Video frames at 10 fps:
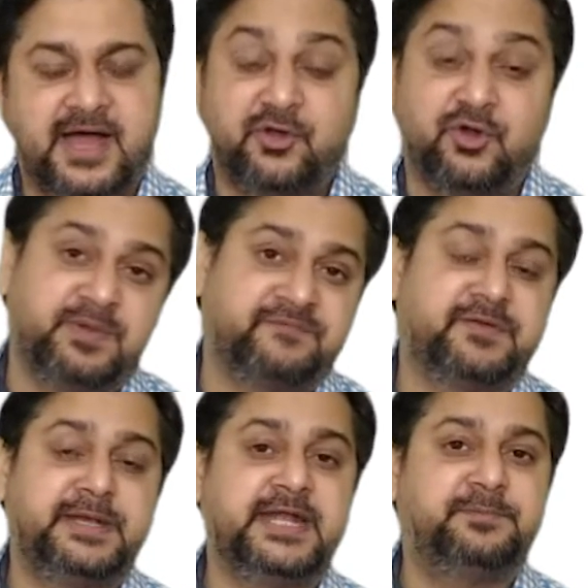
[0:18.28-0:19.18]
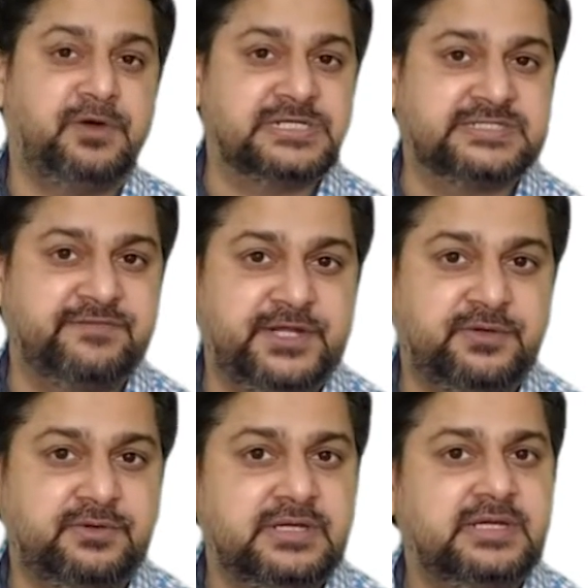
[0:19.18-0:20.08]
I hope everybody had paused the
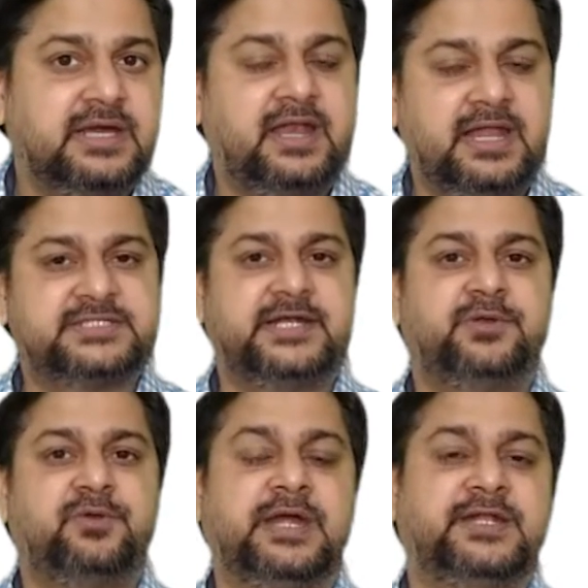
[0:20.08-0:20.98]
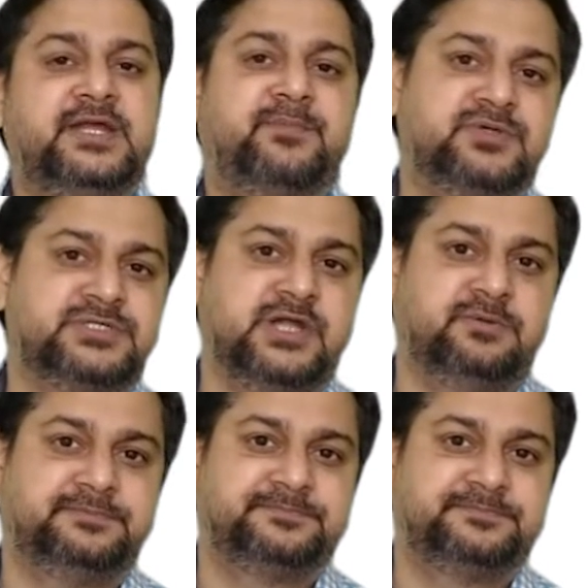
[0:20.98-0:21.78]
video, and let's try to look at the approach now.